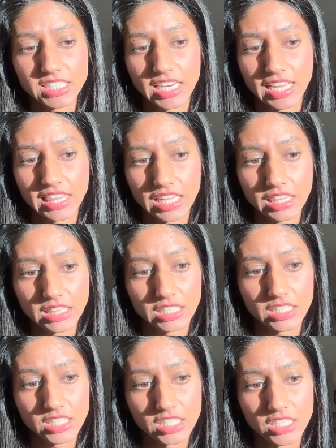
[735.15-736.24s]
And I think that
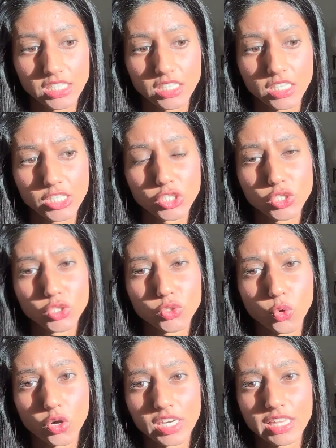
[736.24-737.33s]
this is a story